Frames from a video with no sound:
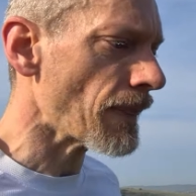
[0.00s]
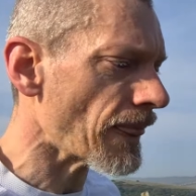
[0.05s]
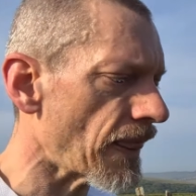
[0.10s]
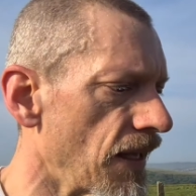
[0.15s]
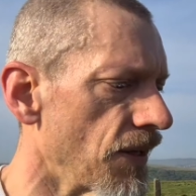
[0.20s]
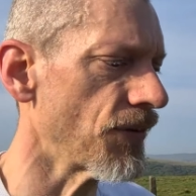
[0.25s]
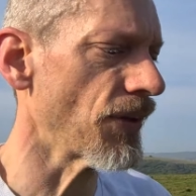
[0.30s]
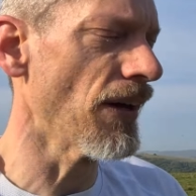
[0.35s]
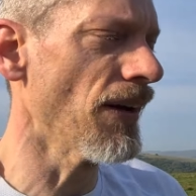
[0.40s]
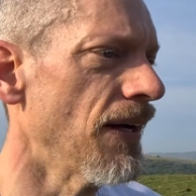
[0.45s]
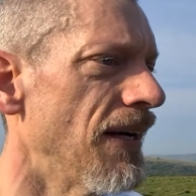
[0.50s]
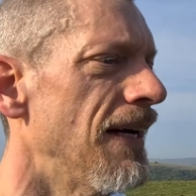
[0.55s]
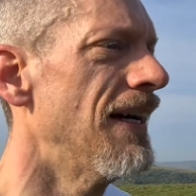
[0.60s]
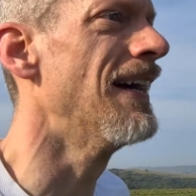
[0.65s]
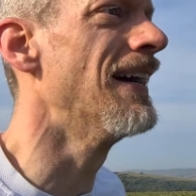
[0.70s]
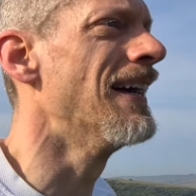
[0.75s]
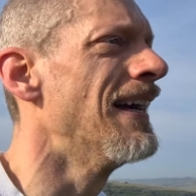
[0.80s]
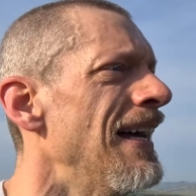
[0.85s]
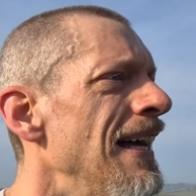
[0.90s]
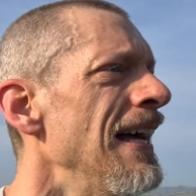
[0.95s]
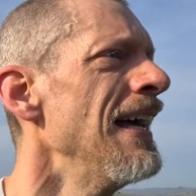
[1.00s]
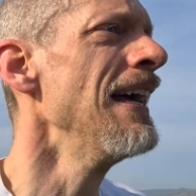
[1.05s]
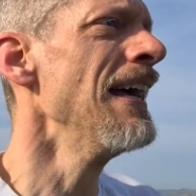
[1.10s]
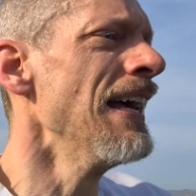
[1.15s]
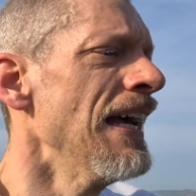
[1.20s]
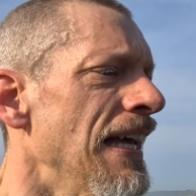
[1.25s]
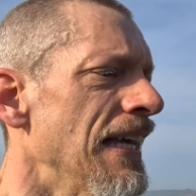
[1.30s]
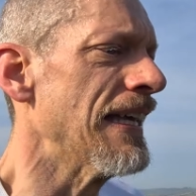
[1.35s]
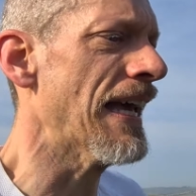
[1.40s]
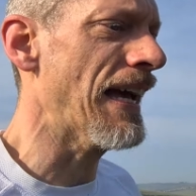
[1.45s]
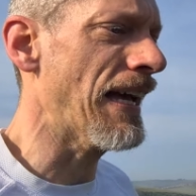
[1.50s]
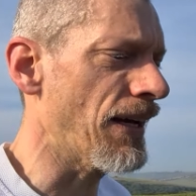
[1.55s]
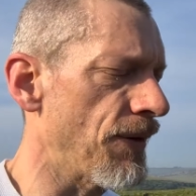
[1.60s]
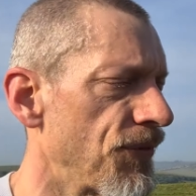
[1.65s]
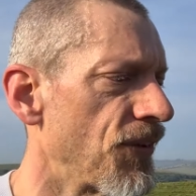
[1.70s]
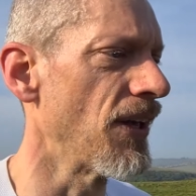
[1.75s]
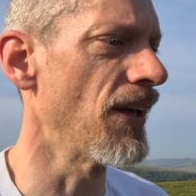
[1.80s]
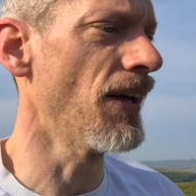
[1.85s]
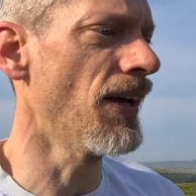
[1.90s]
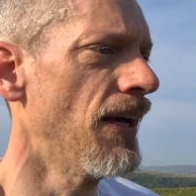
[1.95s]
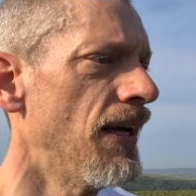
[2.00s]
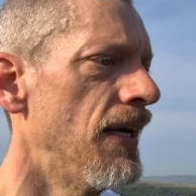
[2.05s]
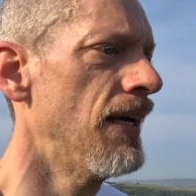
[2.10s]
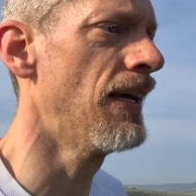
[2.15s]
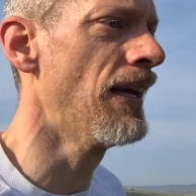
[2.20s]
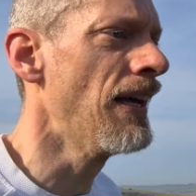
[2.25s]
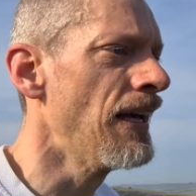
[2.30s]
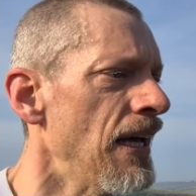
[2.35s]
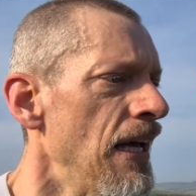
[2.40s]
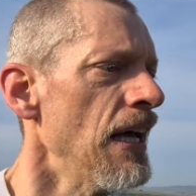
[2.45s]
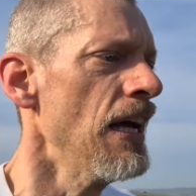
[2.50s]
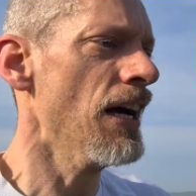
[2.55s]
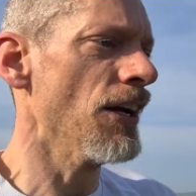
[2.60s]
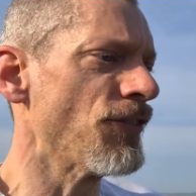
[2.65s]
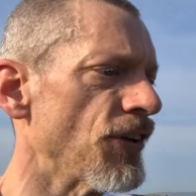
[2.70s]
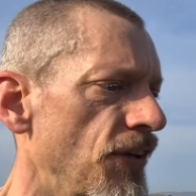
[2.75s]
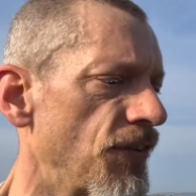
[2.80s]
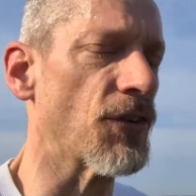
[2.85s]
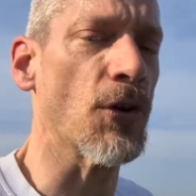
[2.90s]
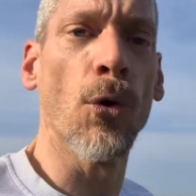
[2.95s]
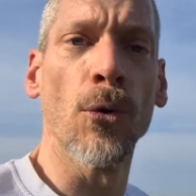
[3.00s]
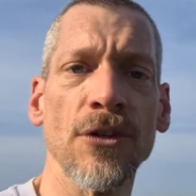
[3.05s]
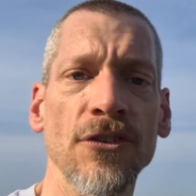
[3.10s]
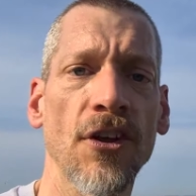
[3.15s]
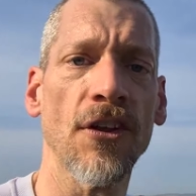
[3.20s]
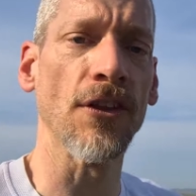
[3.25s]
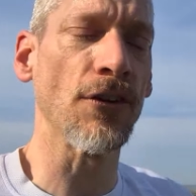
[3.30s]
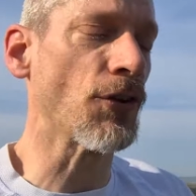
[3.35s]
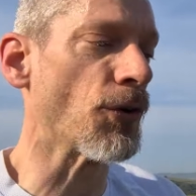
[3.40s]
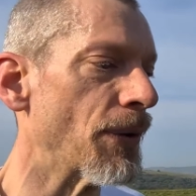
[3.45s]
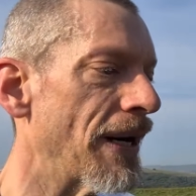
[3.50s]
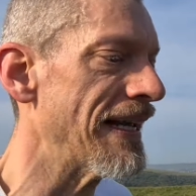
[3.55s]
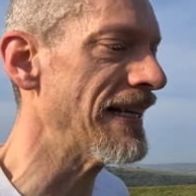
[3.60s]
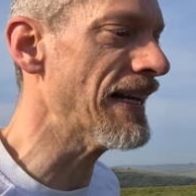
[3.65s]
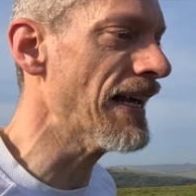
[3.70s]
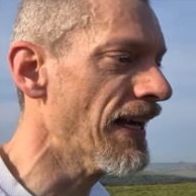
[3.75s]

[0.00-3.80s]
So you have to adjust according to the terrain.